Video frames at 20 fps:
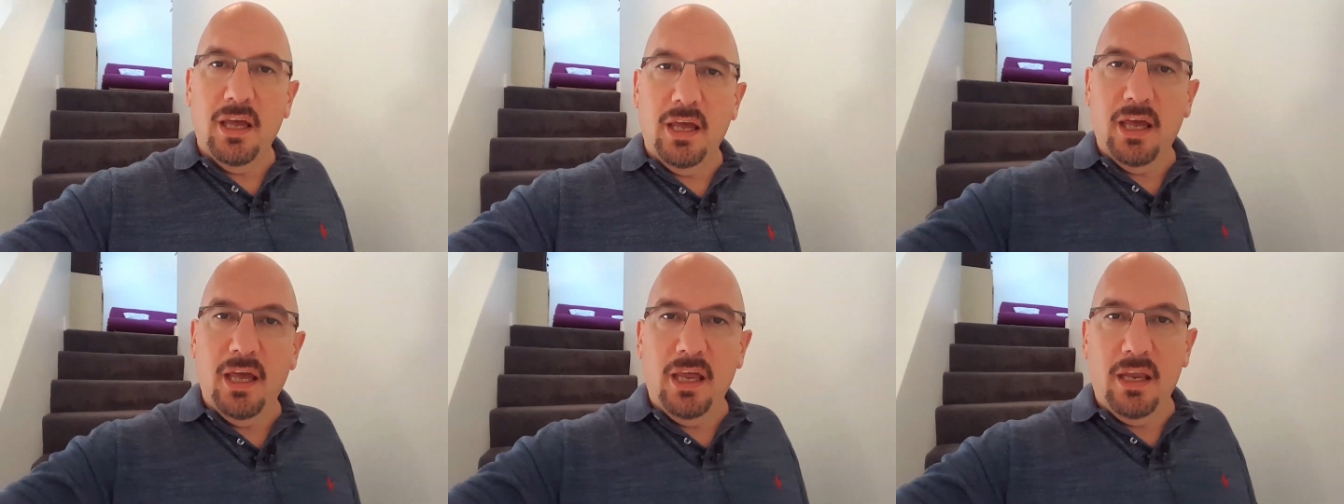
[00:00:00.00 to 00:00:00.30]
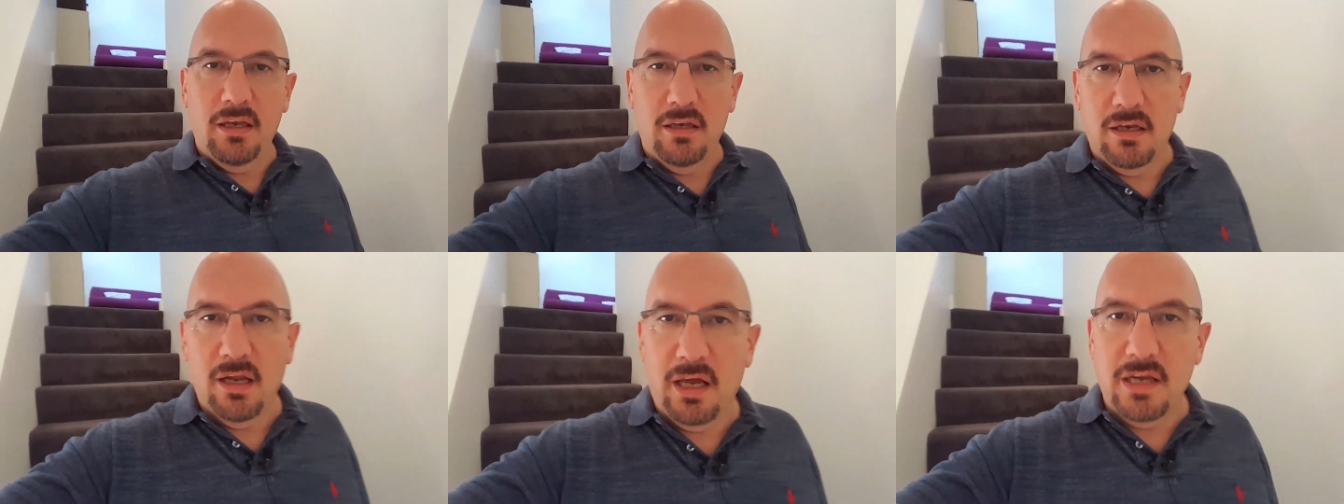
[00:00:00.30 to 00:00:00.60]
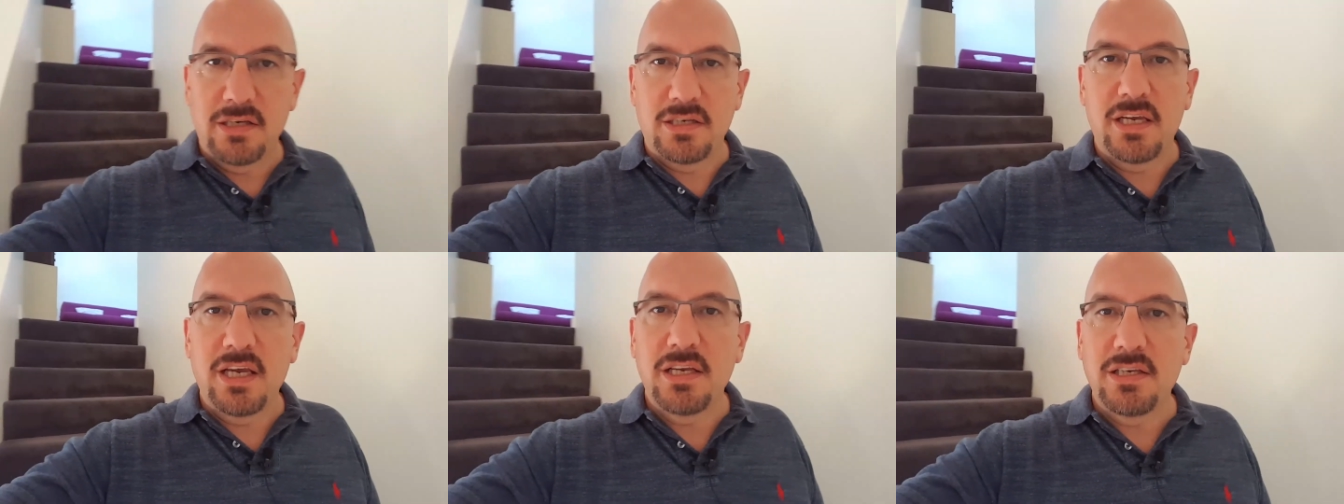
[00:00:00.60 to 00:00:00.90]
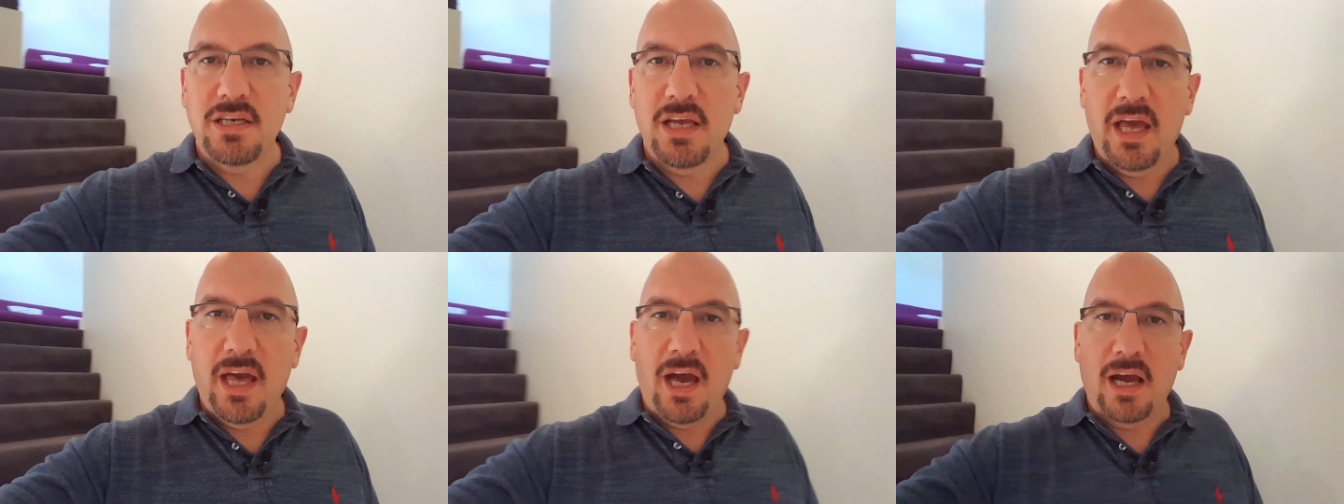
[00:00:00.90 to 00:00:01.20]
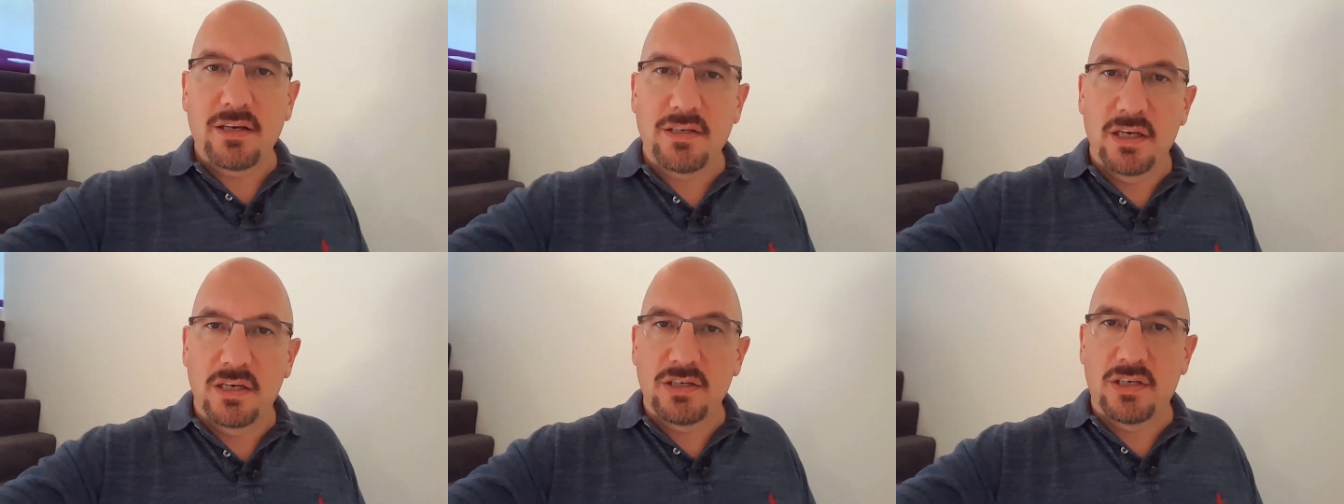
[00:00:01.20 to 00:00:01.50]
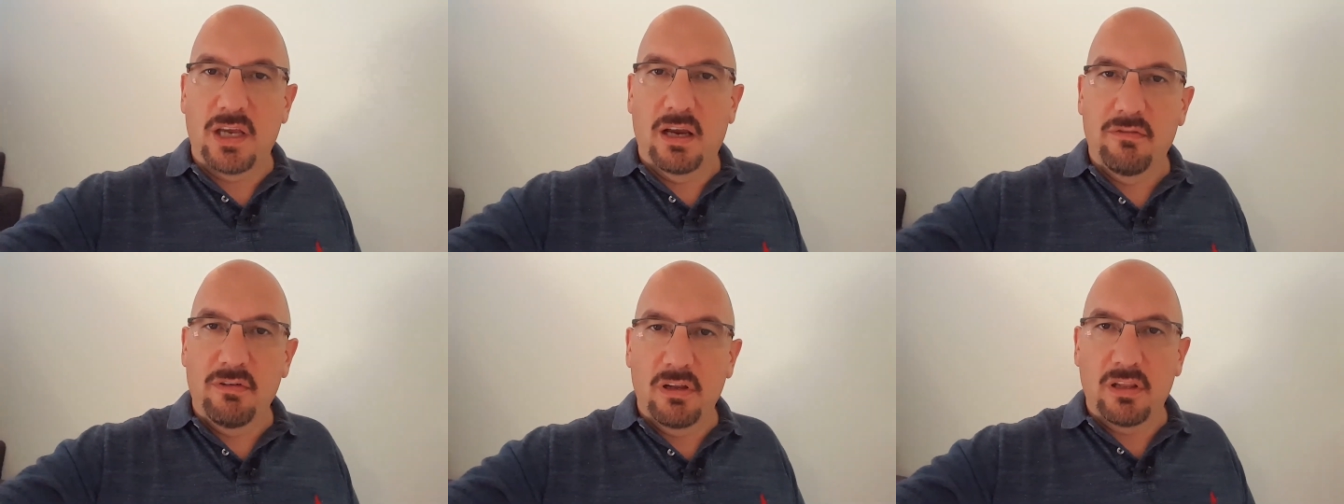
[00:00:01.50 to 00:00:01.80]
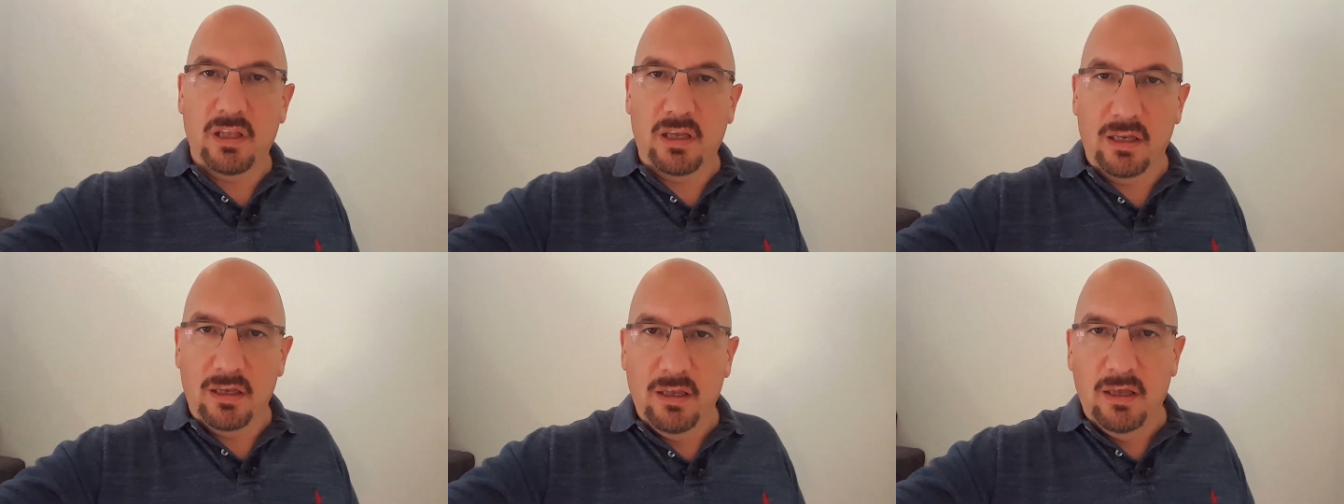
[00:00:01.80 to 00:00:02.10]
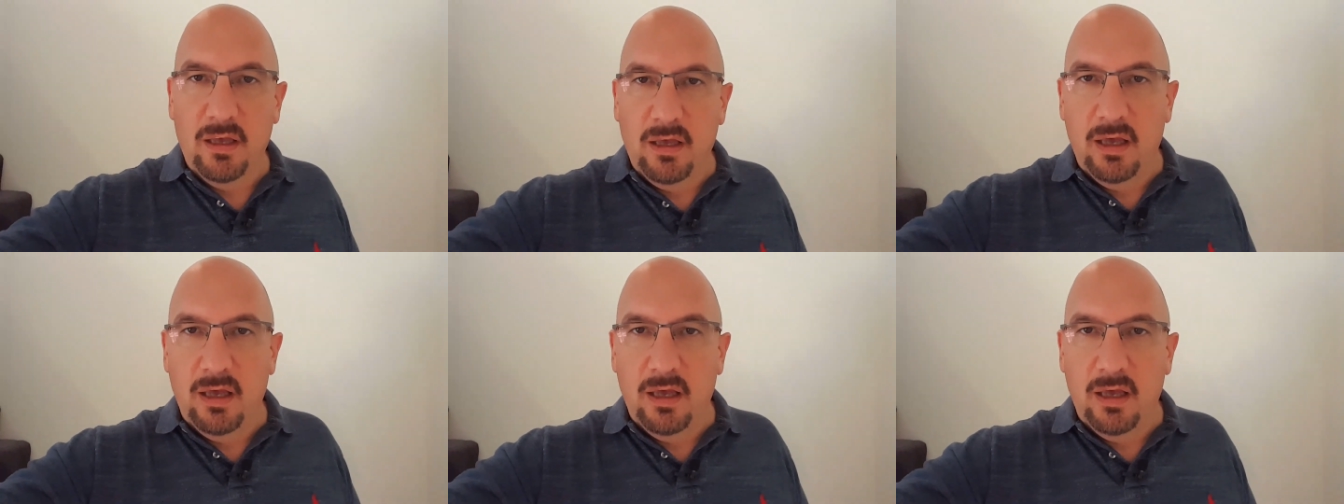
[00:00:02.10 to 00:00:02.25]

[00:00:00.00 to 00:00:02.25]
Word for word: and nice, easy access to everything.